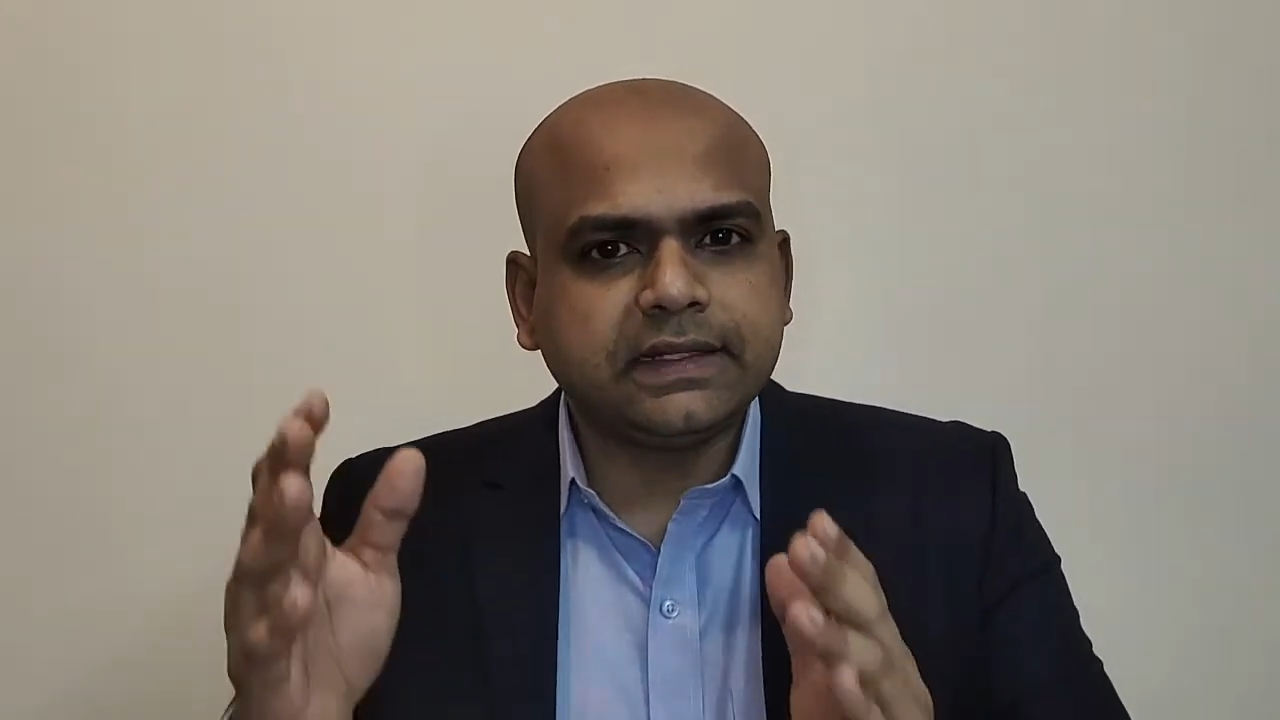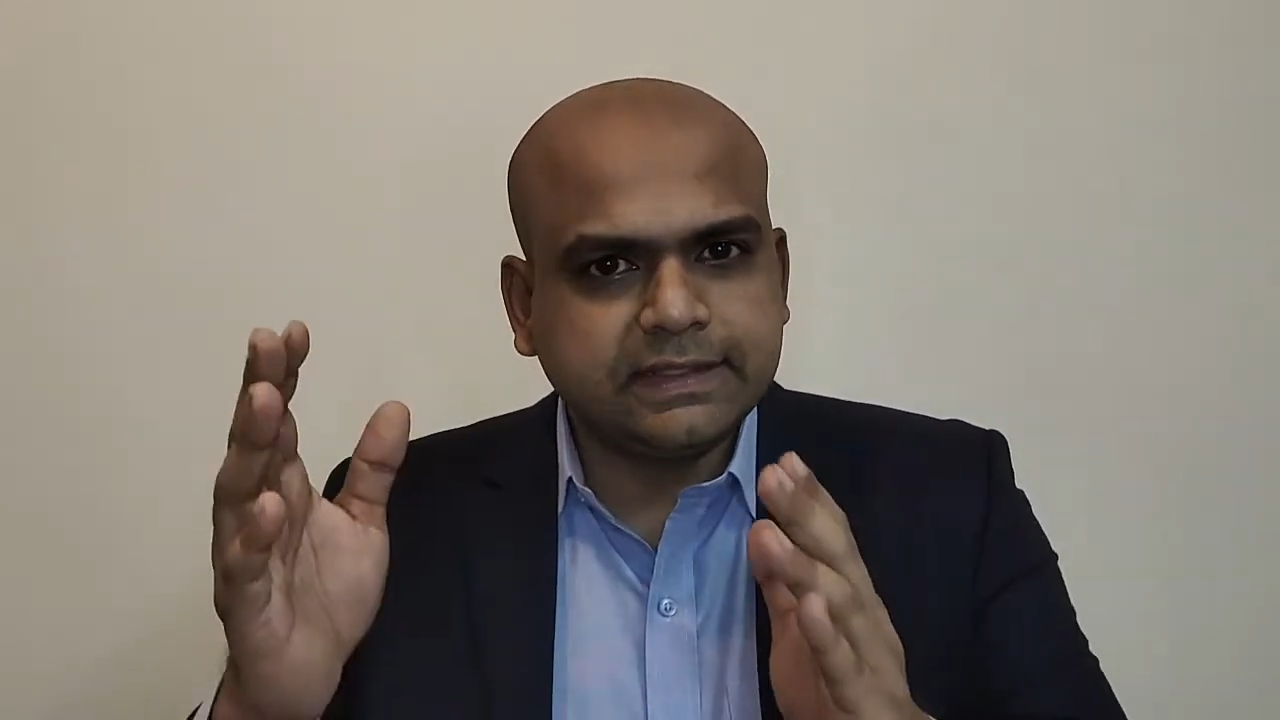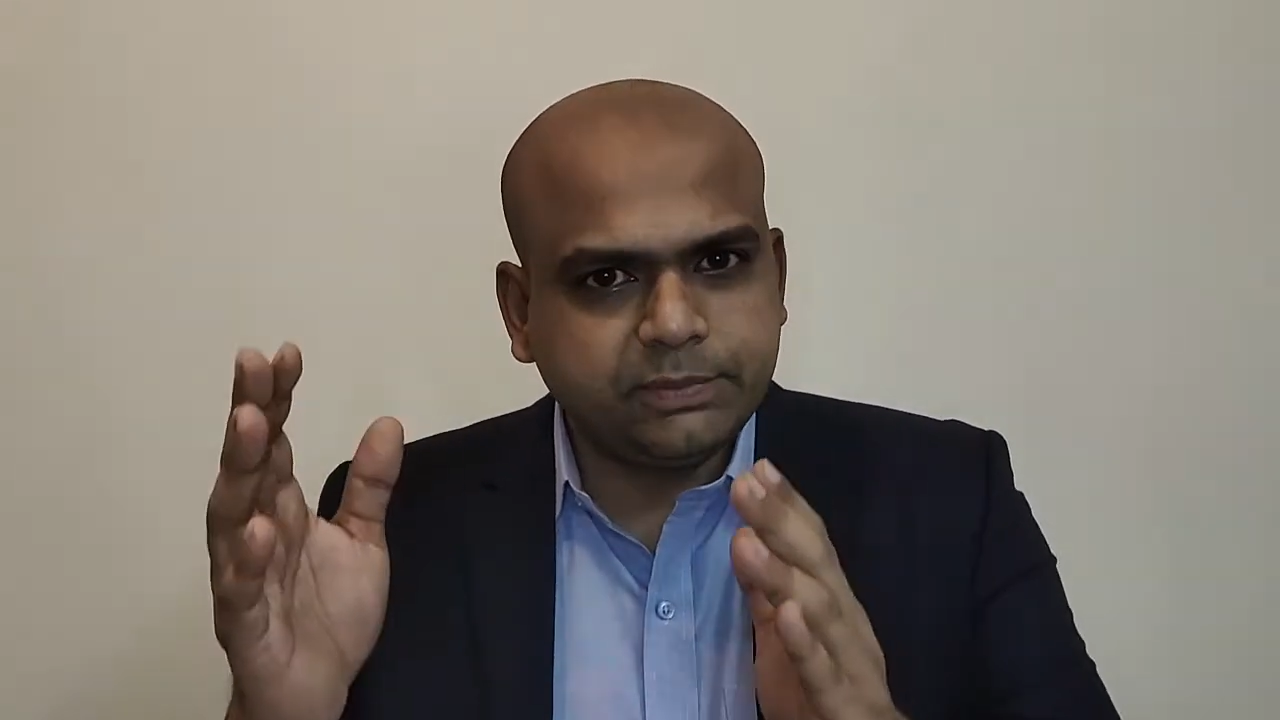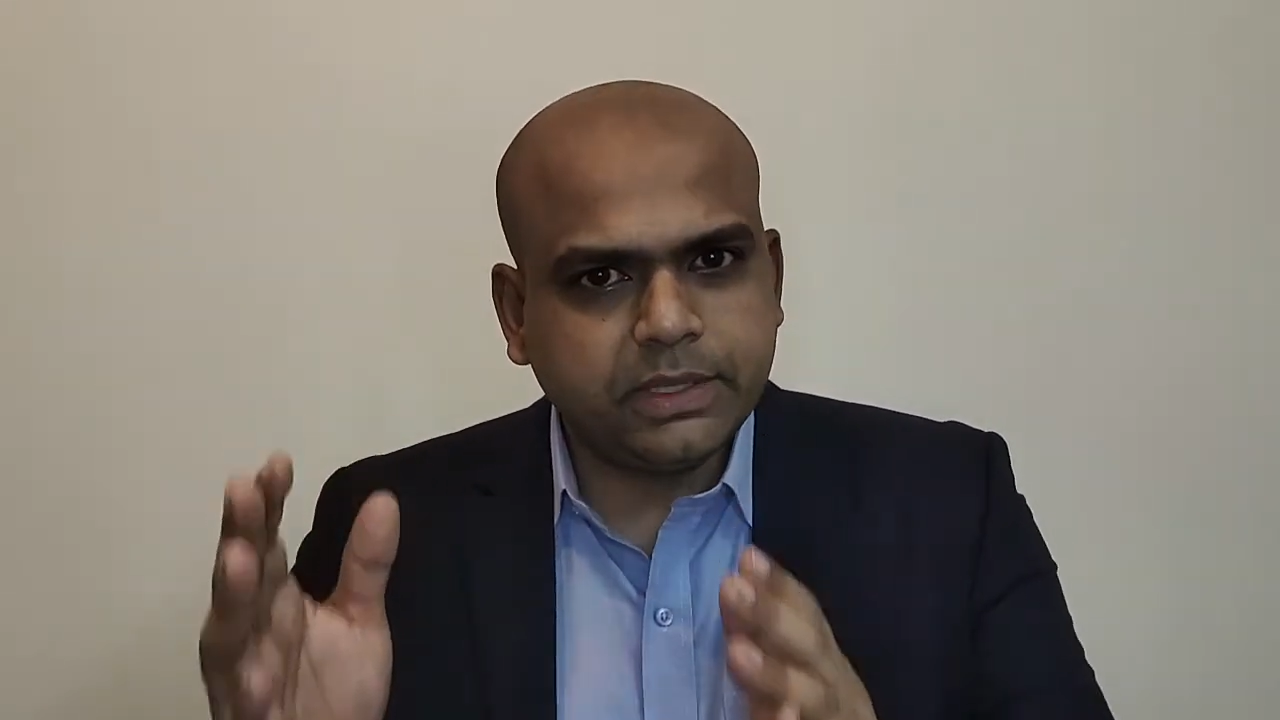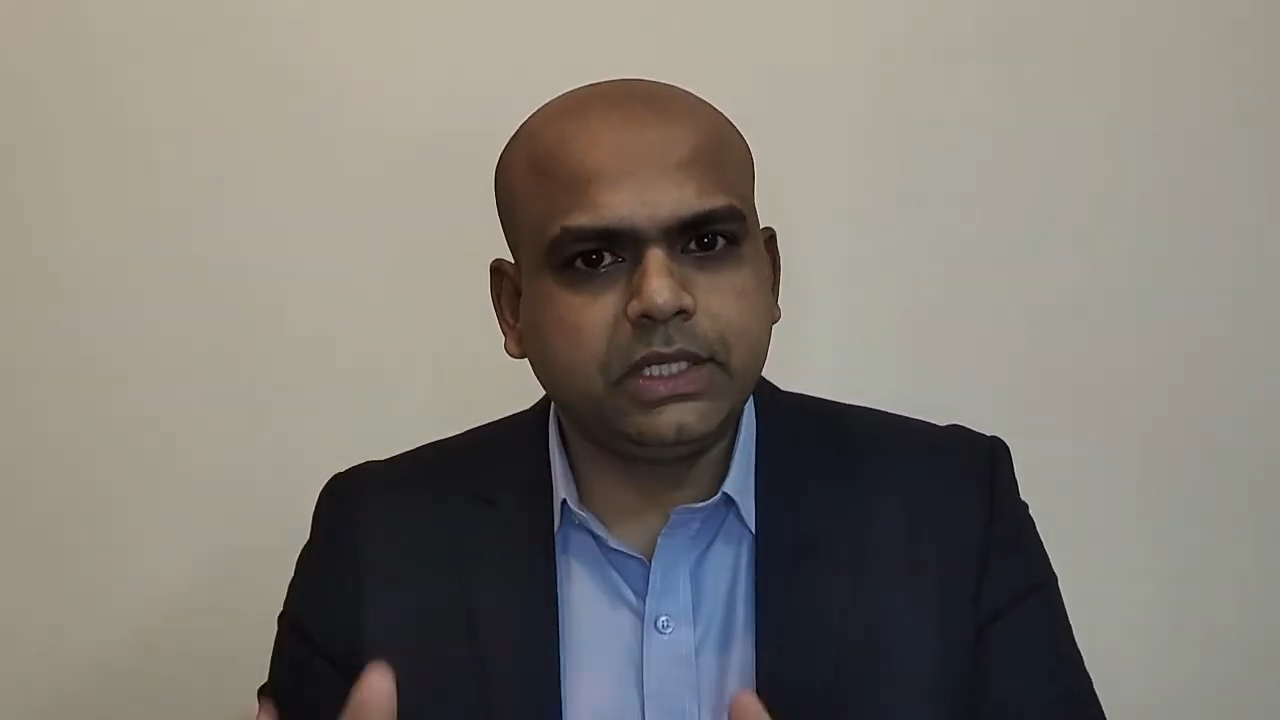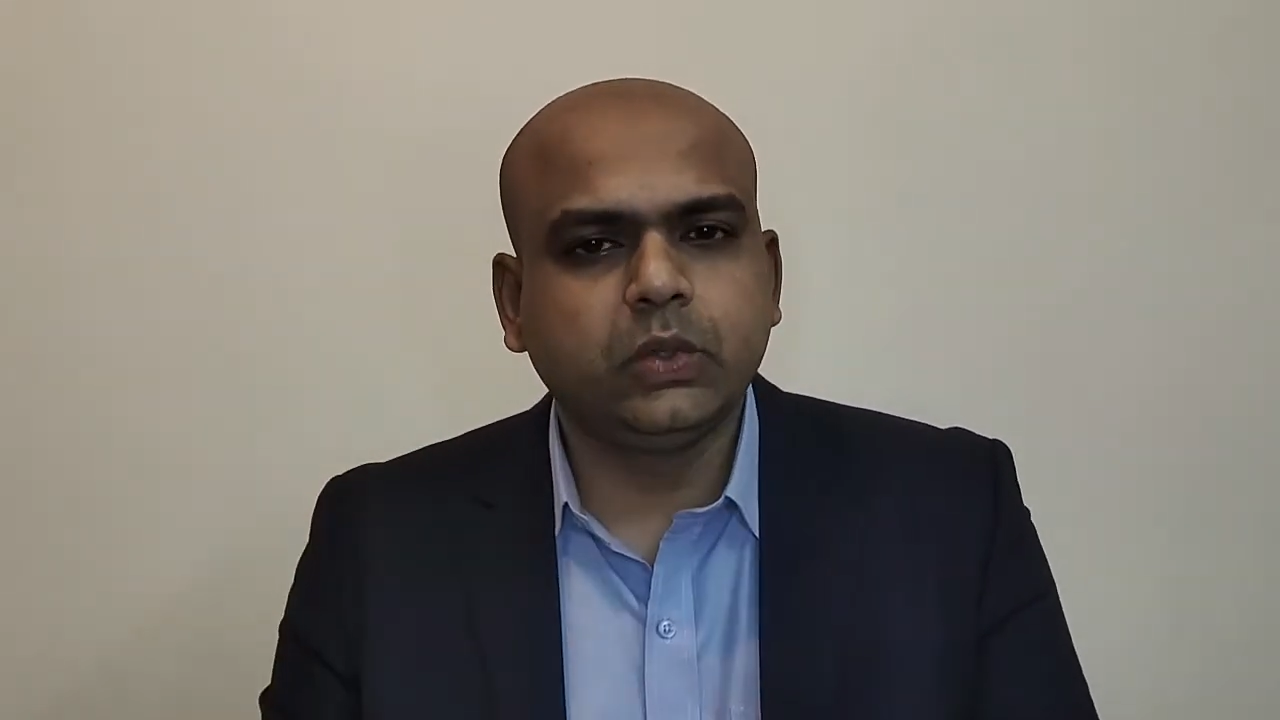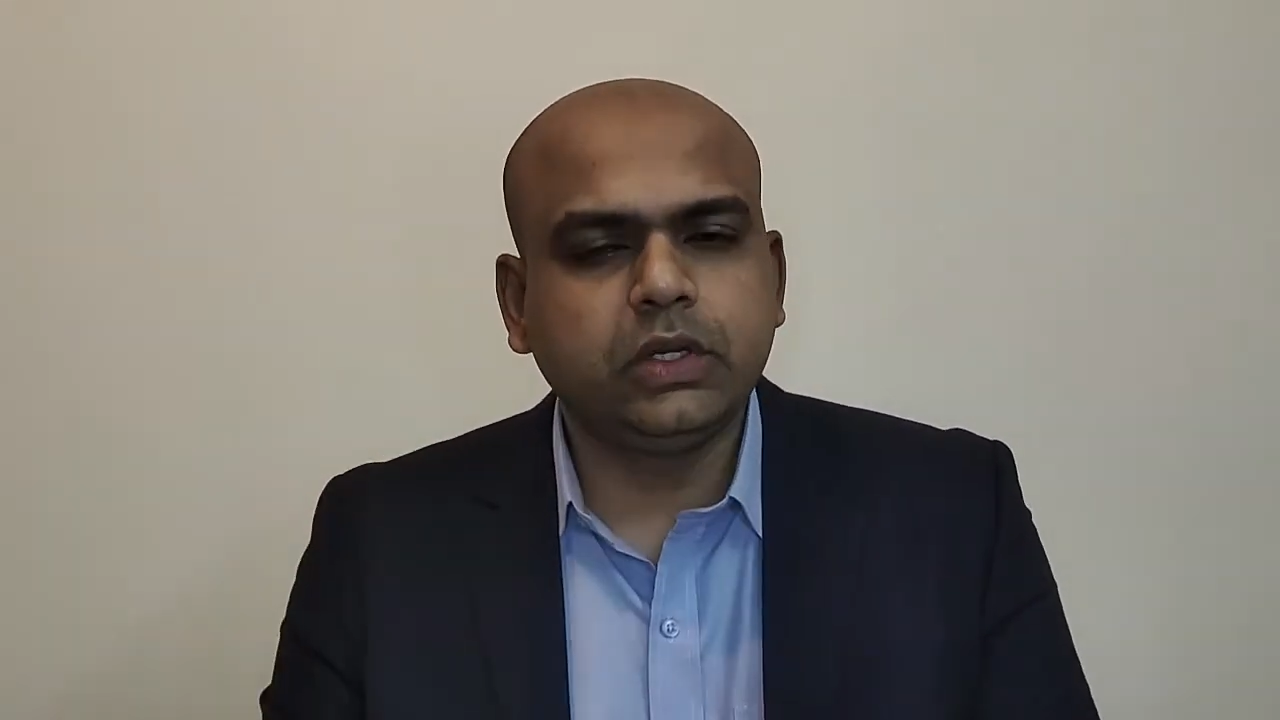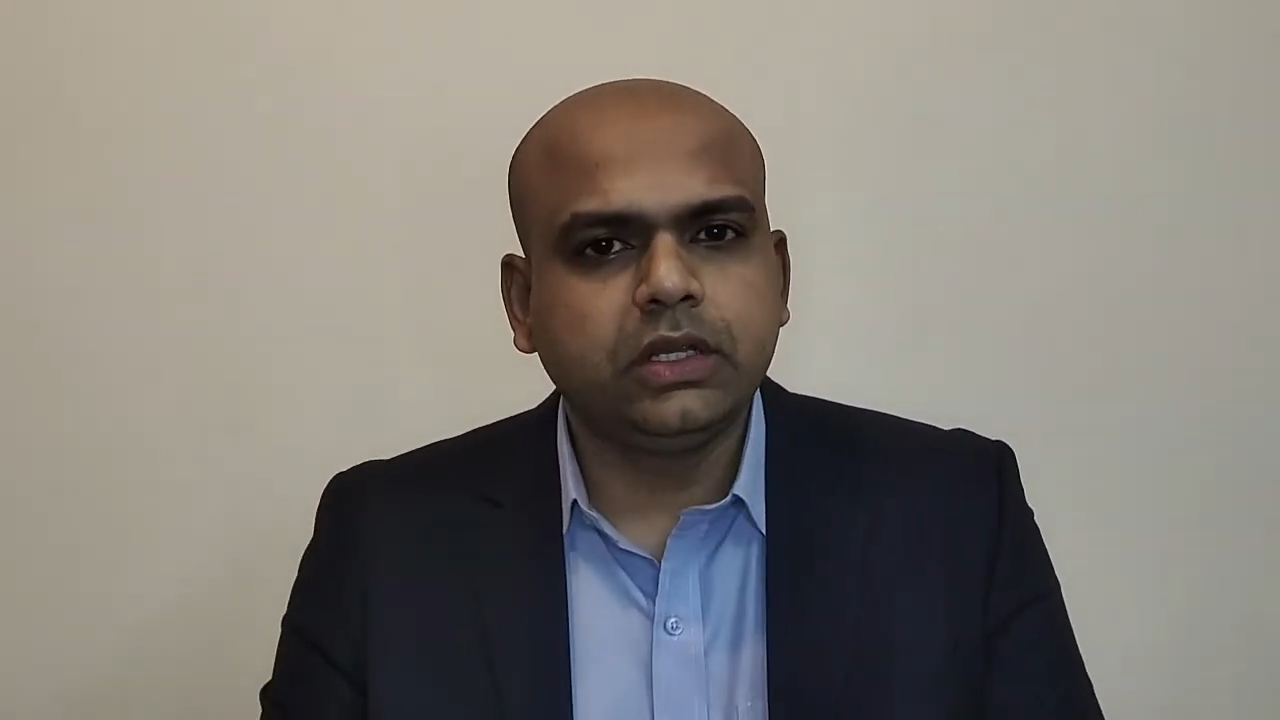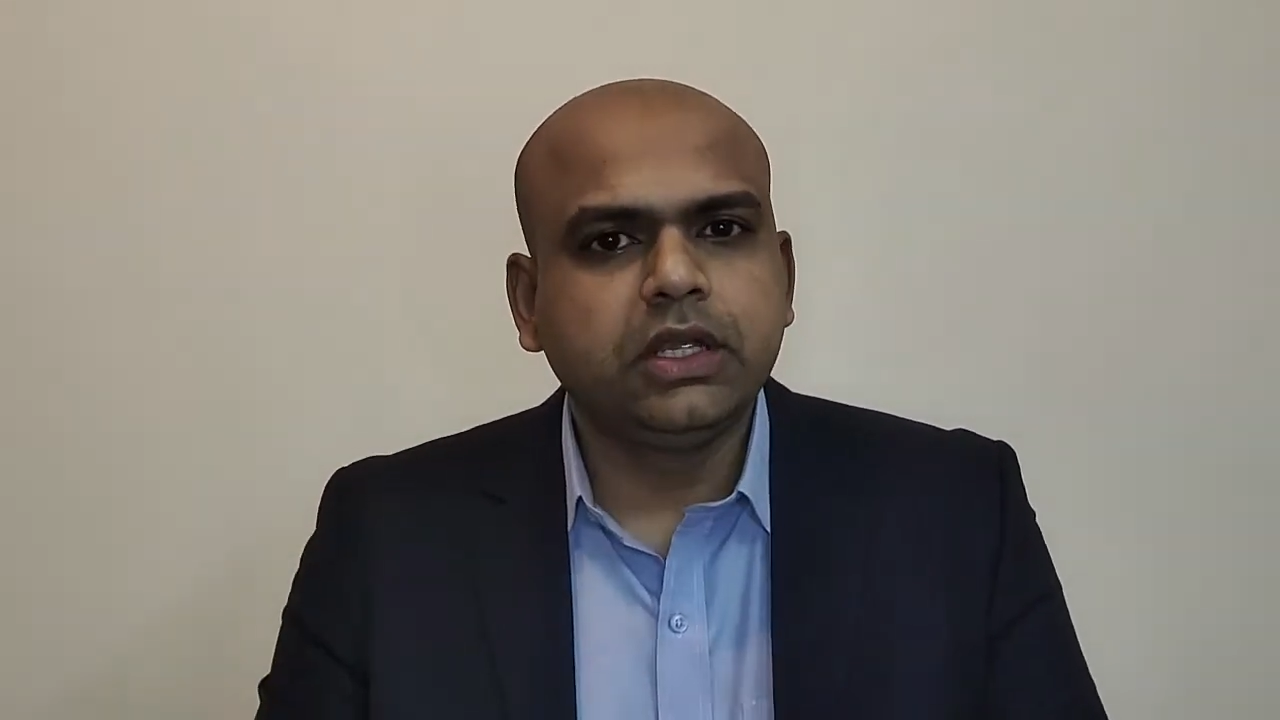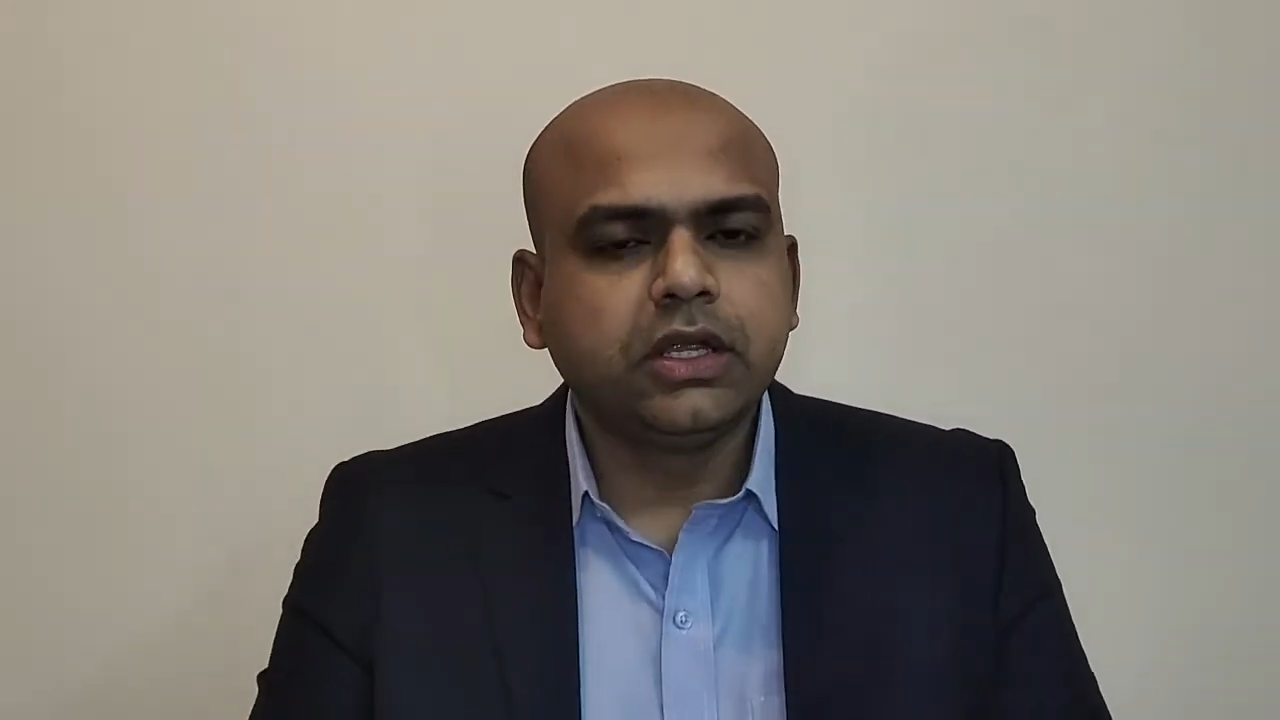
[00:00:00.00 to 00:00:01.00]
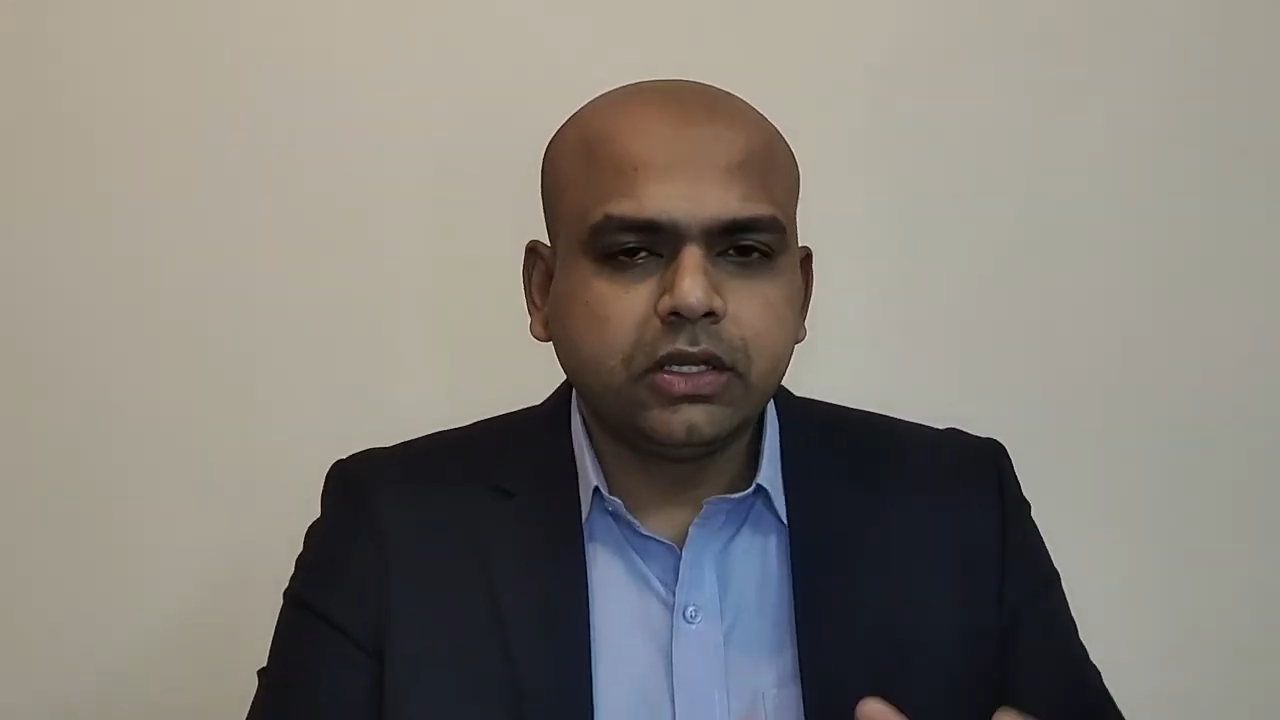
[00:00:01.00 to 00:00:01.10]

assessment tool,